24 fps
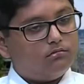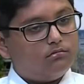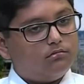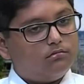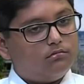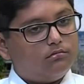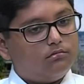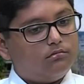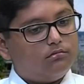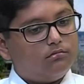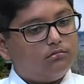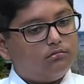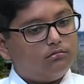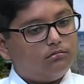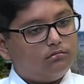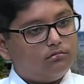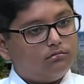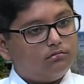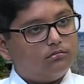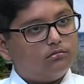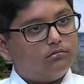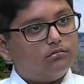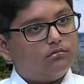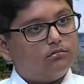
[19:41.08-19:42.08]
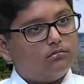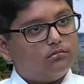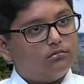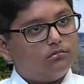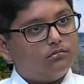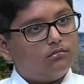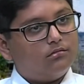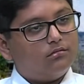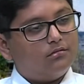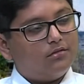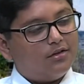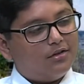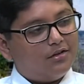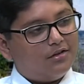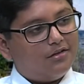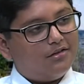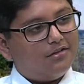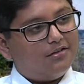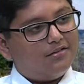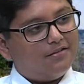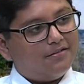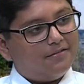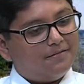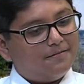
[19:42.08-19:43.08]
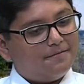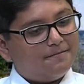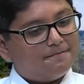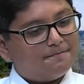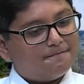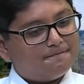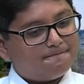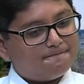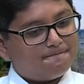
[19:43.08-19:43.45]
where you are answerable to your teacher, or